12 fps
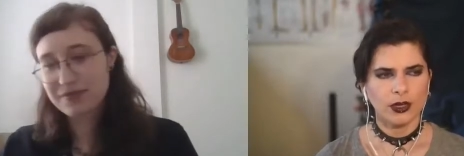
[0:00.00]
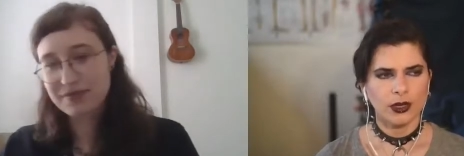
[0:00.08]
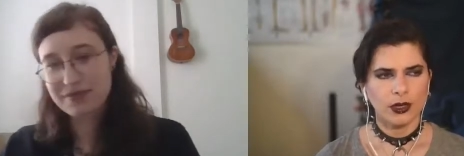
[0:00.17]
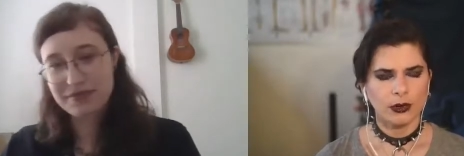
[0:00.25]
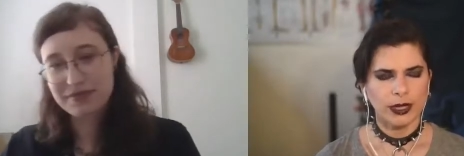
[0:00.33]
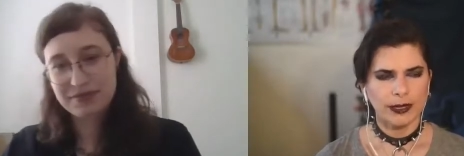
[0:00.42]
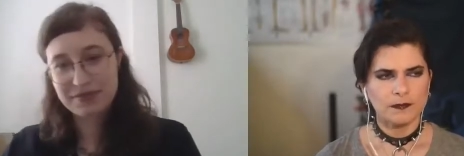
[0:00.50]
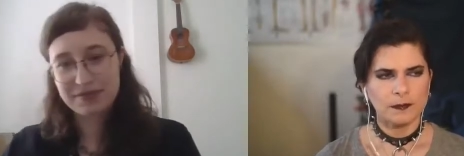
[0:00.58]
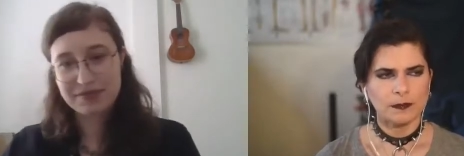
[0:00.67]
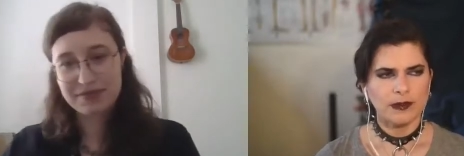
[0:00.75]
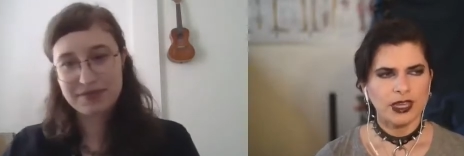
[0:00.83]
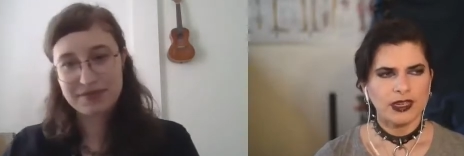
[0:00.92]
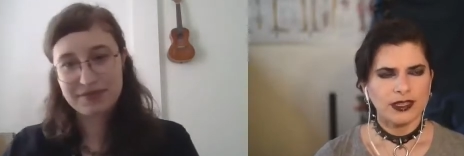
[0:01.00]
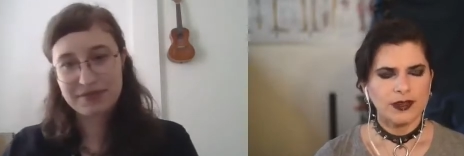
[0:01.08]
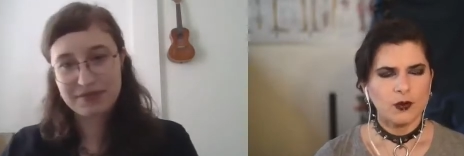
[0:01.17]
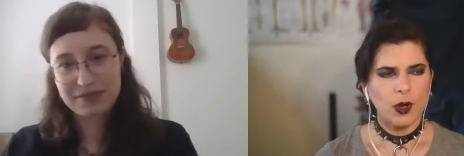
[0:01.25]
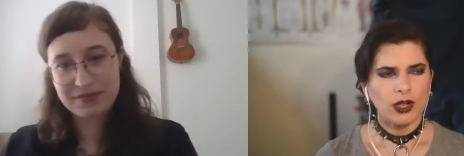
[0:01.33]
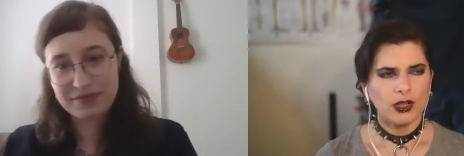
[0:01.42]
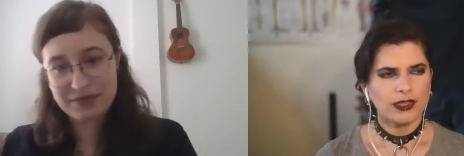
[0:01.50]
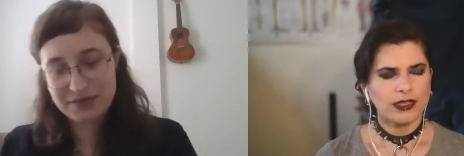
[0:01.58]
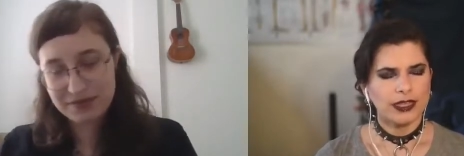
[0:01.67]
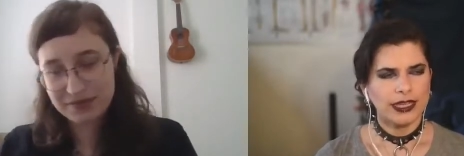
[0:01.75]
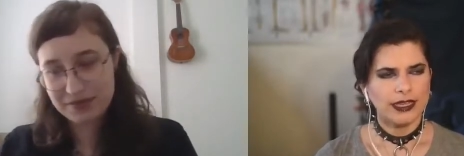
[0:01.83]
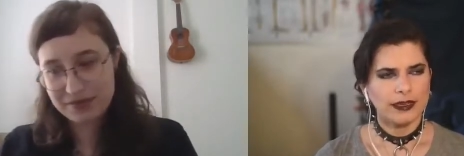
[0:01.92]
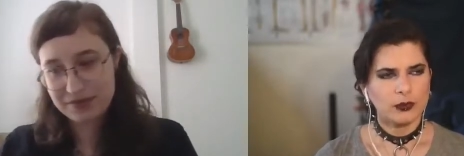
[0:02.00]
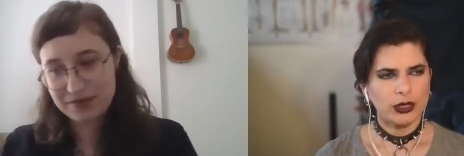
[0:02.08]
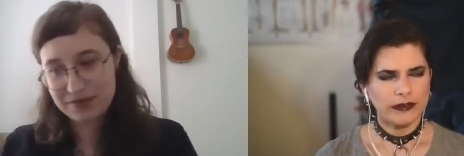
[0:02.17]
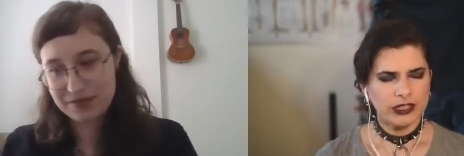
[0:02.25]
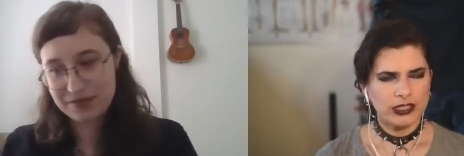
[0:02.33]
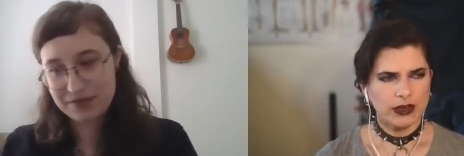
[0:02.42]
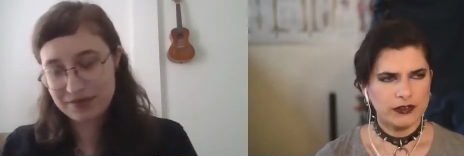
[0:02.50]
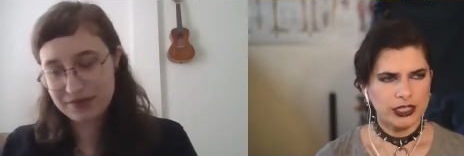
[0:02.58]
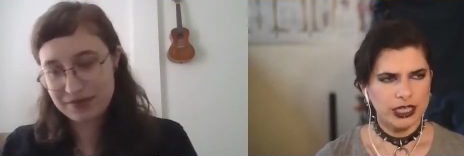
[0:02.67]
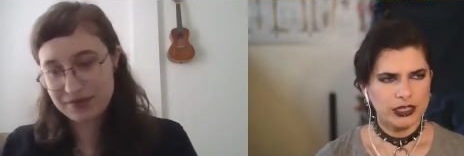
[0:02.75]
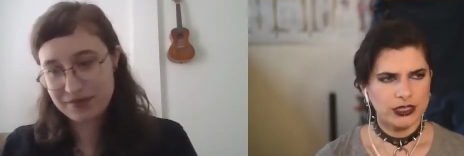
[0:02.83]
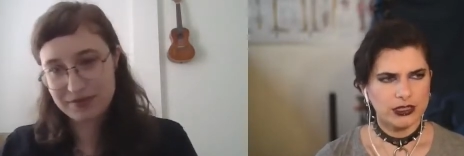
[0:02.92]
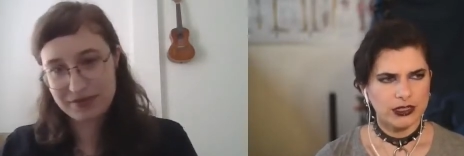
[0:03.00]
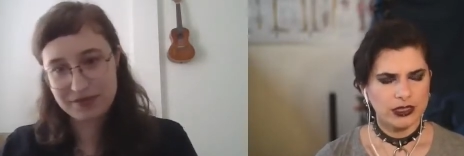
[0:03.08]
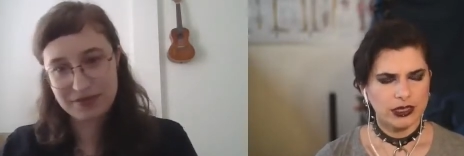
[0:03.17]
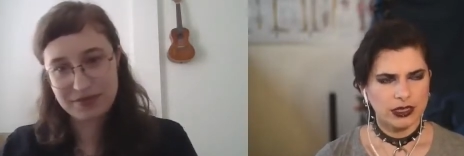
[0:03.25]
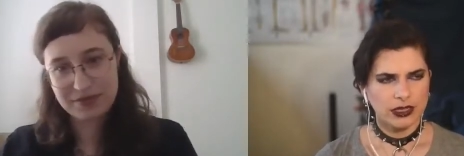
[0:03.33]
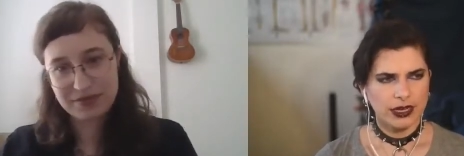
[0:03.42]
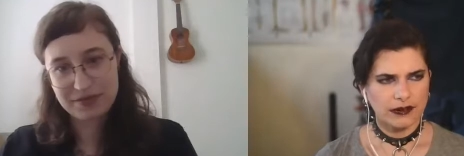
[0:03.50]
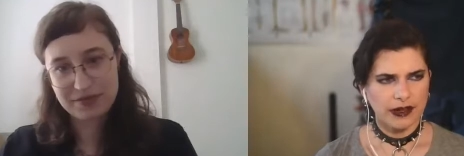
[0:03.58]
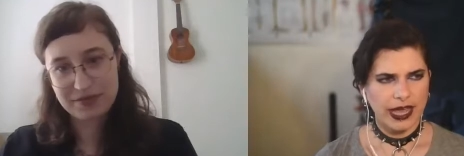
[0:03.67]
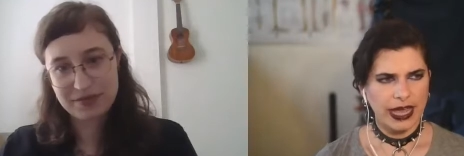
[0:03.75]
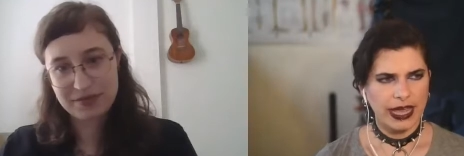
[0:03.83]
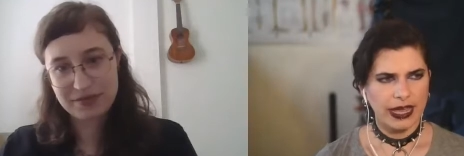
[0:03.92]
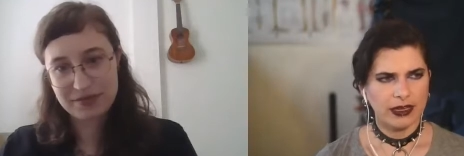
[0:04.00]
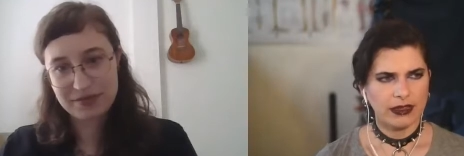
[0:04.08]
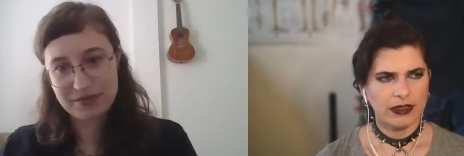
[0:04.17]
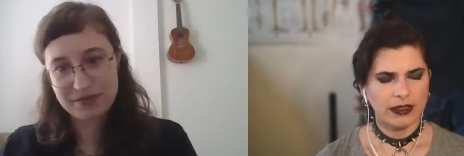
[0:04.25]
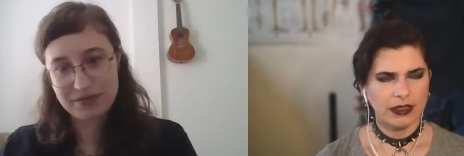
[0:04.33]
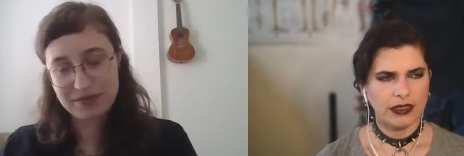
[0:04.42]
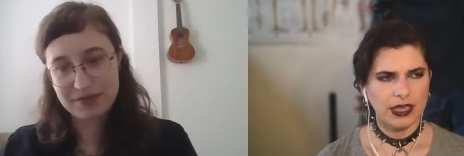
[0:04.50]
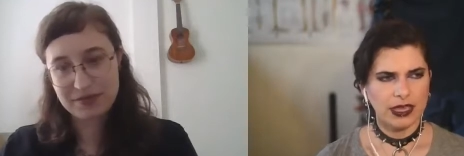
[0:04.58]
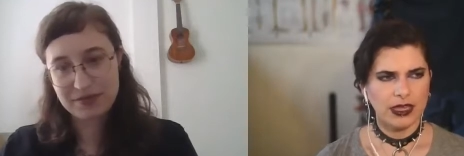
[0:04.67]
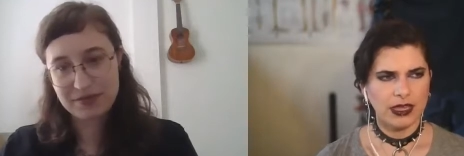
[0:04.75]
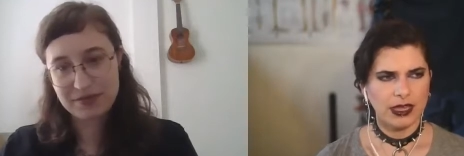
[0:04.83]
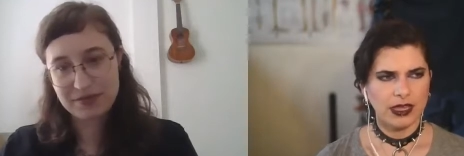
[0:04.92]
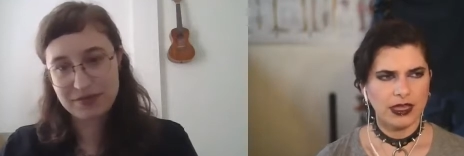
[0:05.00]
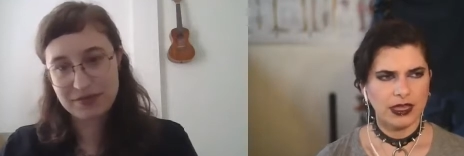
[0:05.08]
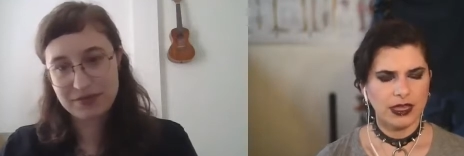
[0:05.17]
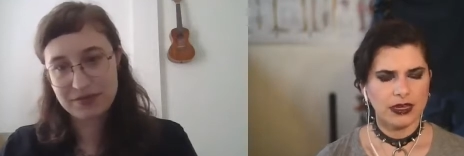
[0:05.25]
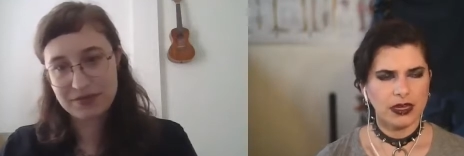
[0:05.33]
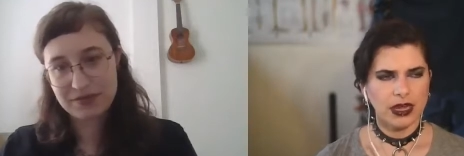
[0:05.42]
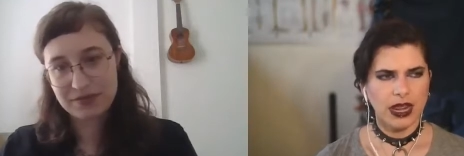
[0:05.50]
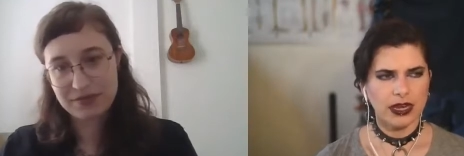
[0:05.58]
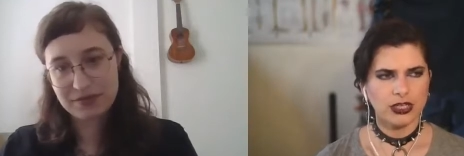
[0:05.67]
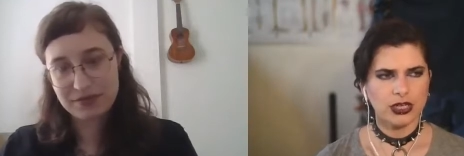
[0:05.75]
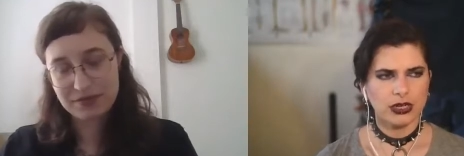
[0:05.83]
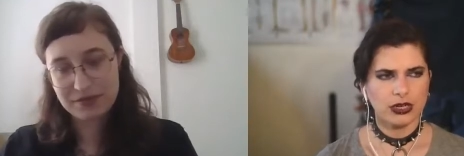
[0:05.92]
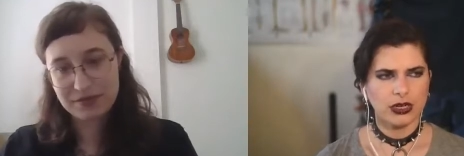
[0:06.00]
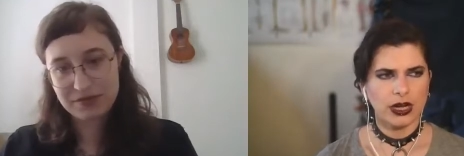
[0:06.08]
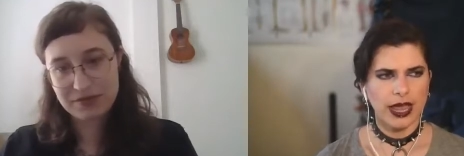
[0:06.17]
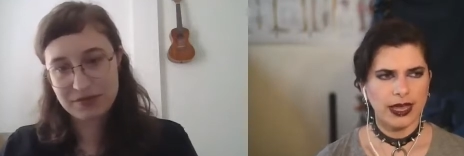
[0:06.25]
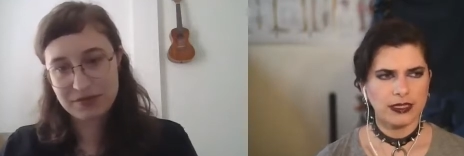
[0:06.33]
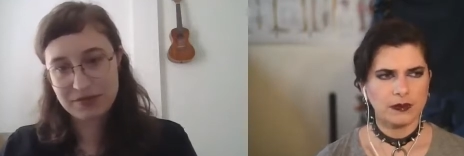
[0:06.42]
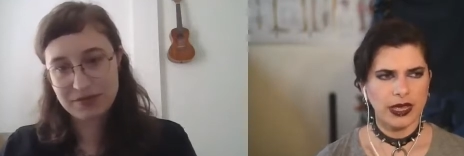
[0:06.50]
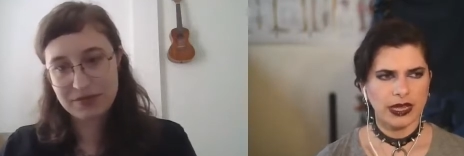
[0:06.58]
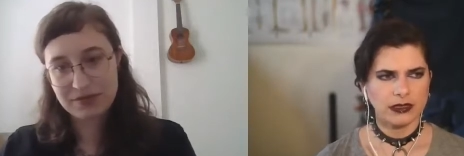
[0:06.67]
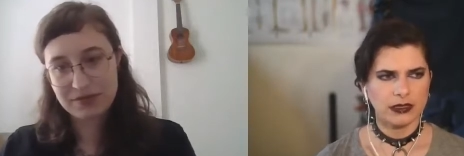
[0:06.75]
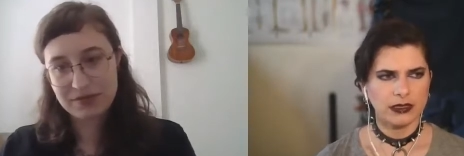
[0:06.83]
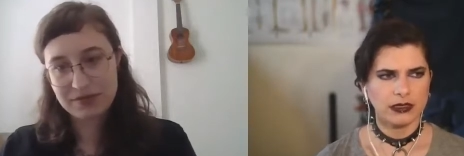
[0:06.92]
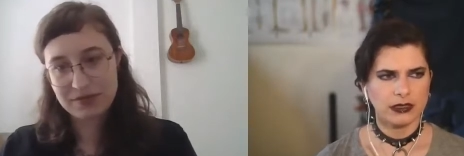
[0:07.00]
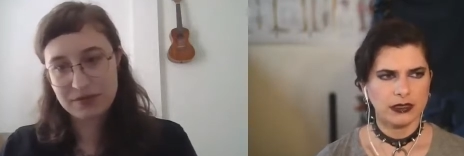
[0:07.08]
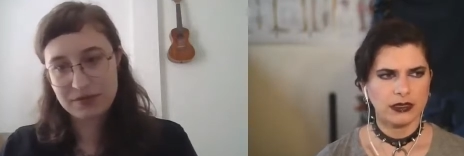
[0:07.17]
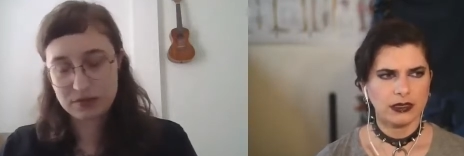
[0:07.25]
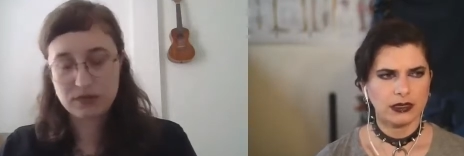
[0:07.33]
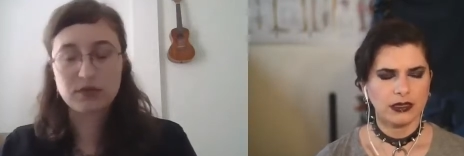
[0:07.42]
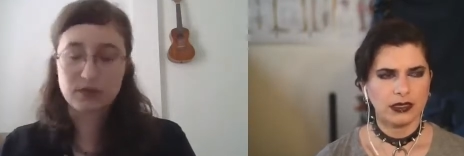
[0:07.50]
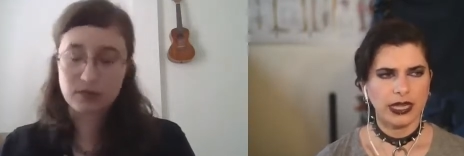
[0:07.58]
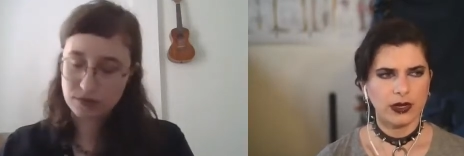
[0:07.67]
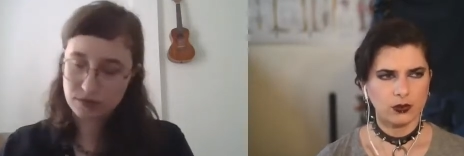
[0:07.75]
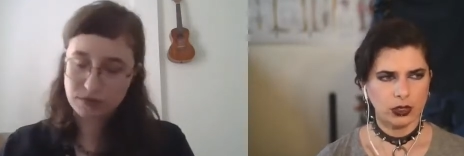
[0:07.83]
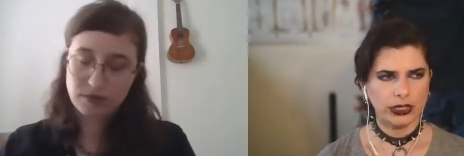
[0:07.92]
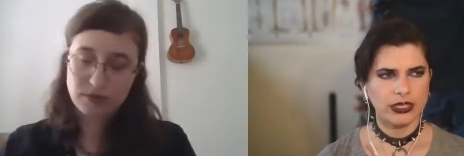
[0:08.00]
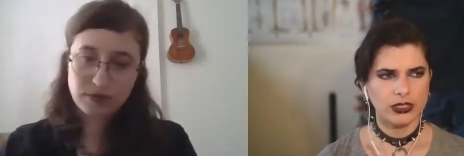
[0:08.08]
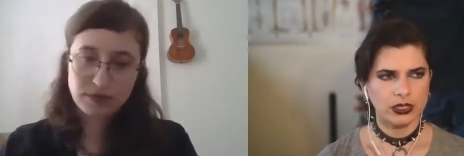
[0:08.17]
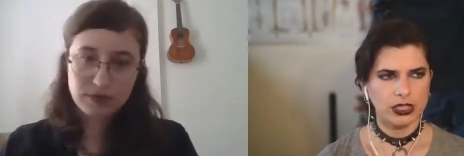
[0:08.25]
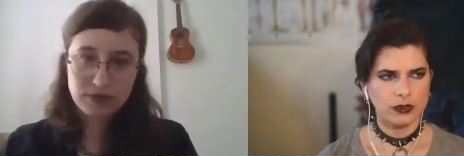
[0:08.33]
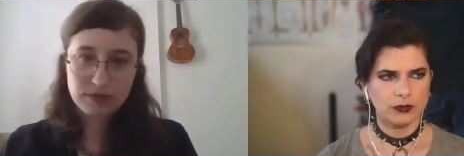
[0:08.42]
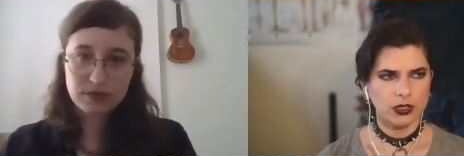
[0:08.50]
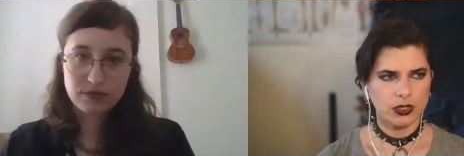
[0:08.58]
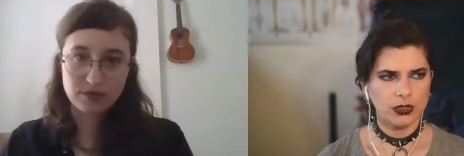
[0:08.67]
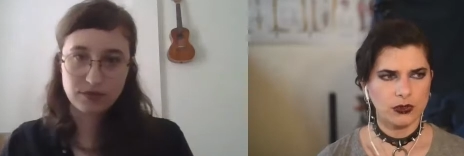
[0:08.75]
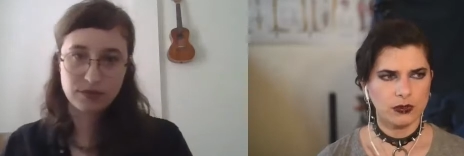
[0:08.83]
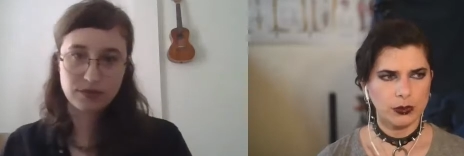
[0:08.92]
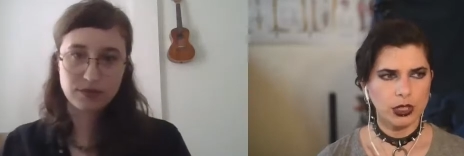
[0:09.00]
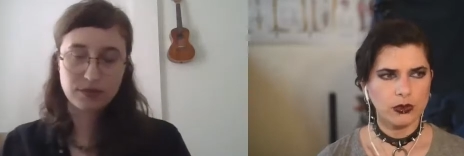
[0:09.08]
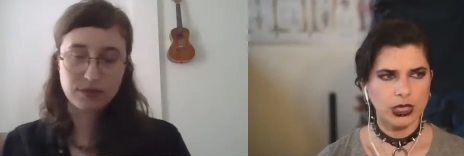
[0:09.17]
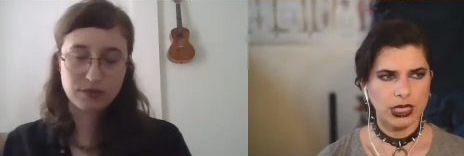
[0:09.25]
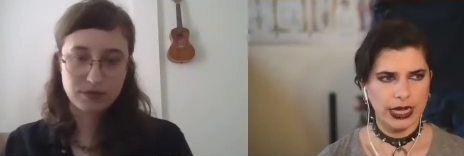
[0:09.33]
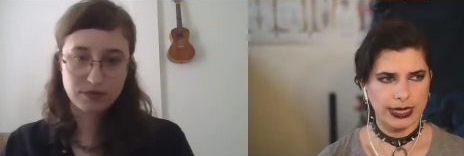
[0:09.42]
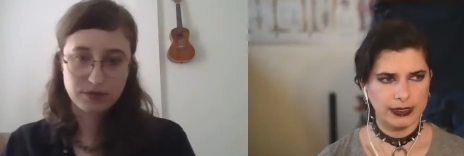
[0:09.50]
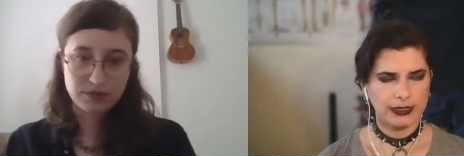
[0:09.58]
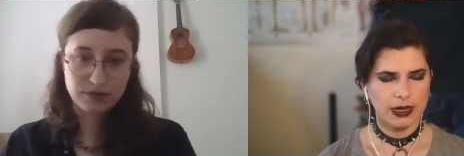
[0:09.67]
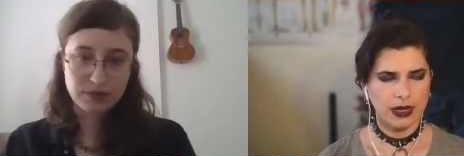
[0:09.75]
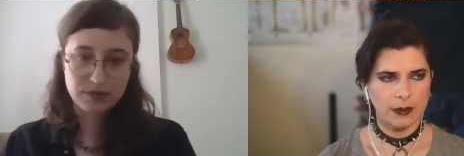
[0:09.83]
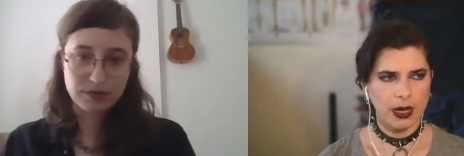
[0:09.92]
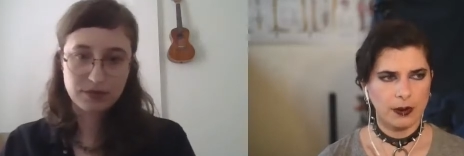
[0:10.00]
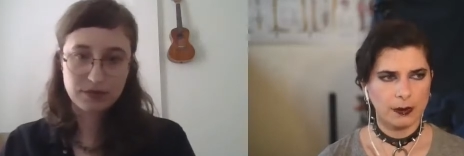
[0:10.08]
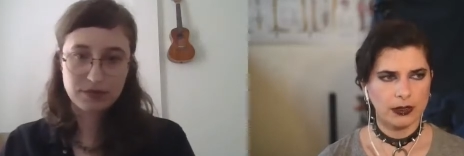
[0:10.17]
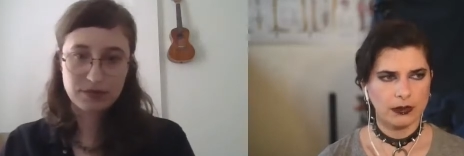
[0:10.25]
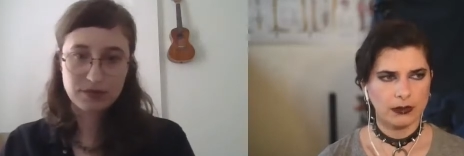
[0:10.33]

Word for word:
Speaker 1: Okay. Well, in previous conversations that I've had, the nature aspect mm-hmm. in relationship to beauty has come up.